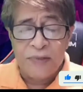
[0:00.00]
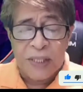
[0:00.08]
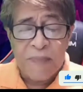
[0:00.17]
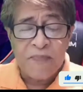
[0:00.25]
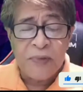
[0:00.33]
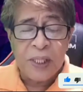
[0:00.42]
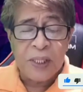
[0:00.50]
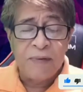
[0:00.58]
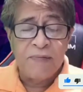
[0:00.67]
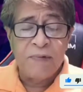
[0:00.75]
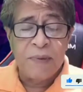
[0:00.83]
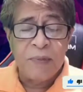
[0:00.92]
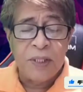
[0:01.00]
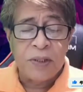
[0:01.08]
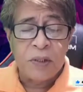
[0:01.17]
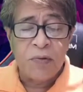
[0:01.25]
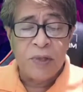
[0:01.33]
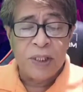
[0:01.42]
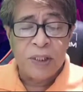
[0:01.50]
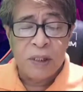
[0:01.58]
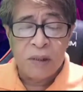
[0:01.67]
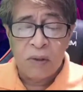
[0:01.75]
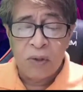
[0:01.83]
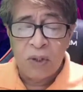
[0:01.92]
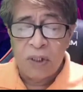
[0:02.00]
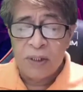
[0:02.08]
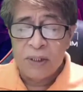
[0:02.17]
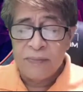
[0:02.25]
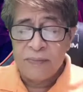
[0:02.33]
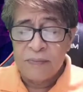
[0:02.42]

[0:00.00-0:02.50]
something from its original course.